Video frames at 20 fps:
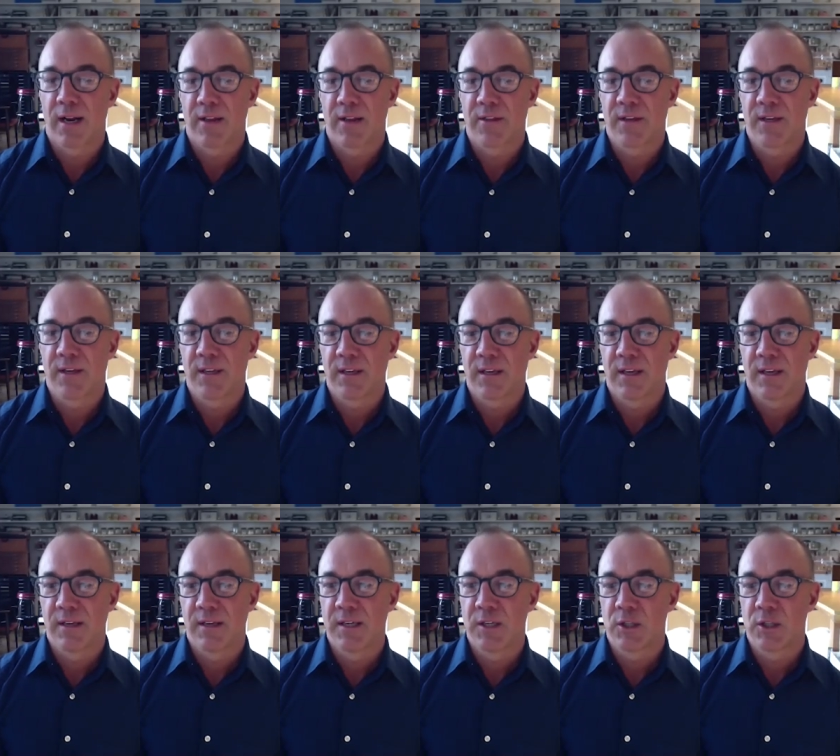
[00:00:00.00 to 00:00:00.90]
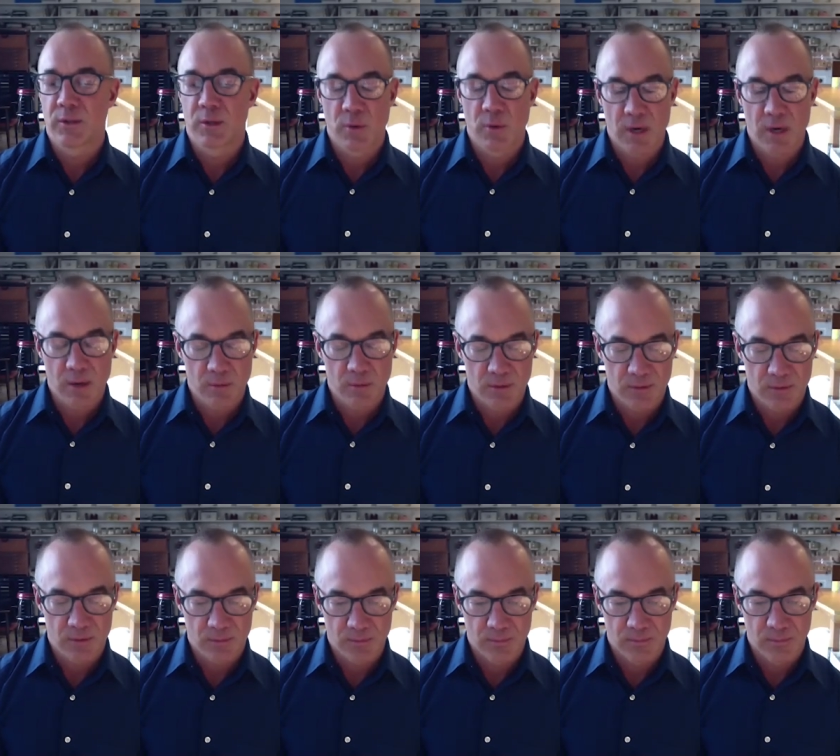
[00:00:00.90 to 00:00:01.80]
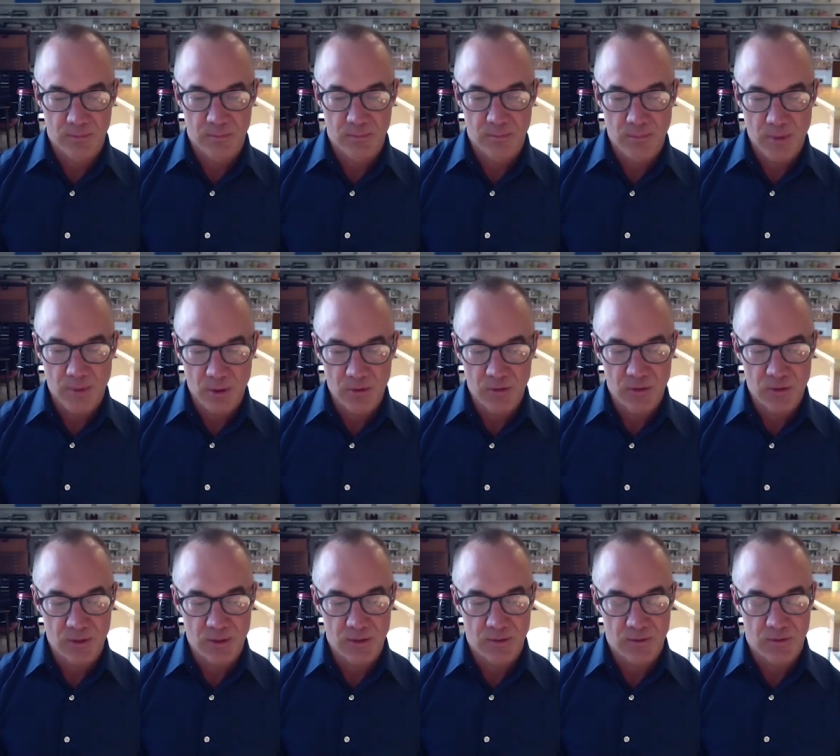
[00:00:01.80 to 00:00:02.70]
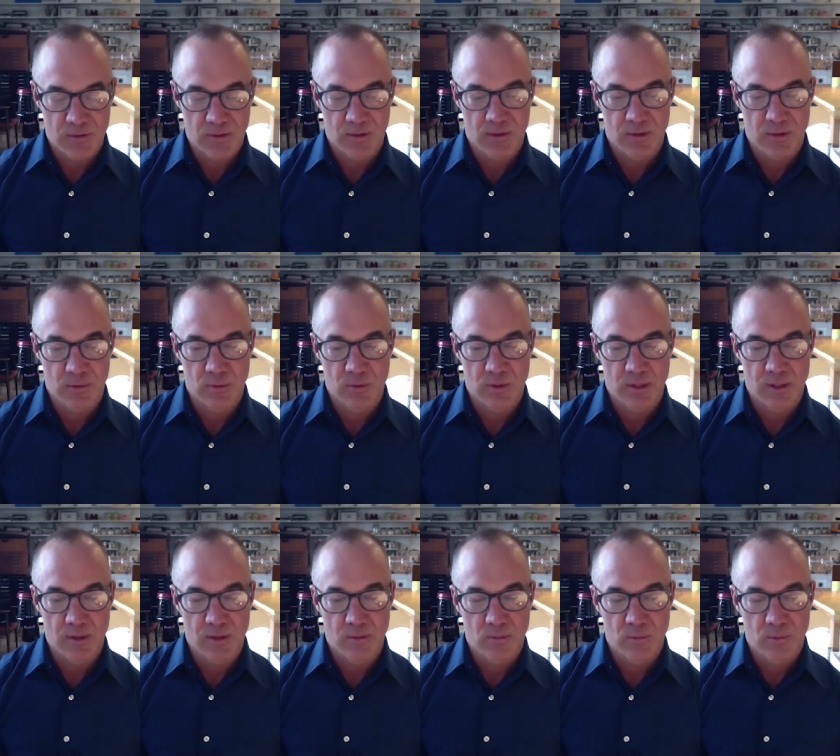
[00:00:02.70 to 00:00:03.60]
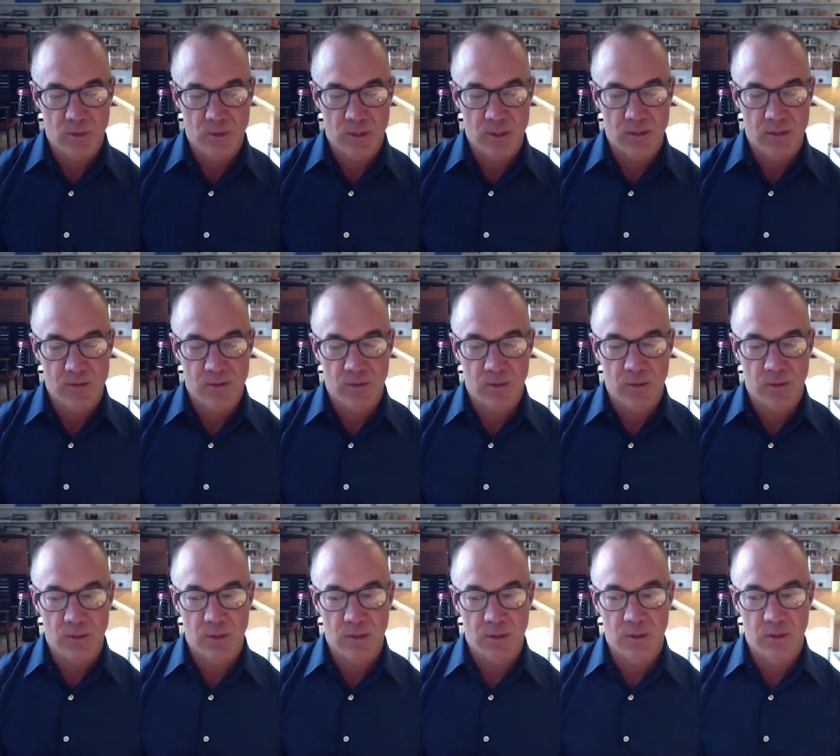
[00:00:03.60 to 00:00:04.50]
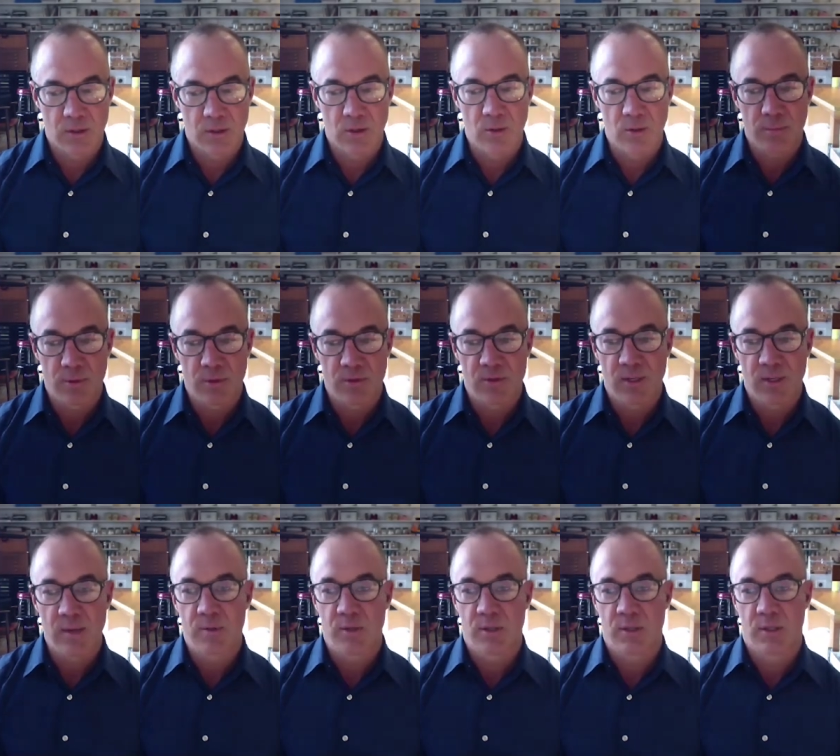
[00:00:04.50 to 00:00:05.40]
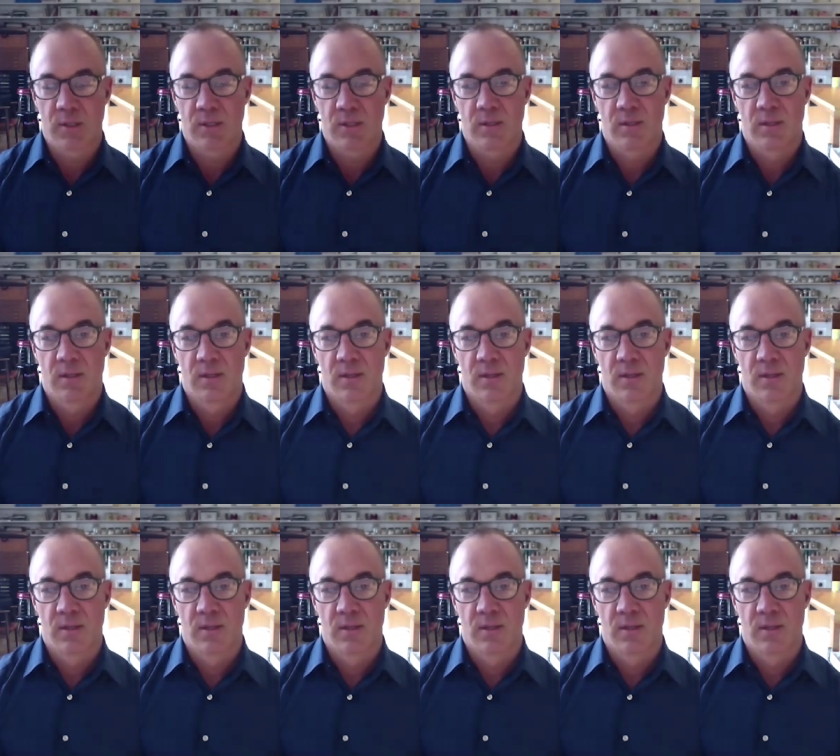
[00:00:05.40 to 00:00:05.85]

I think initially what I was most concerned with was your perception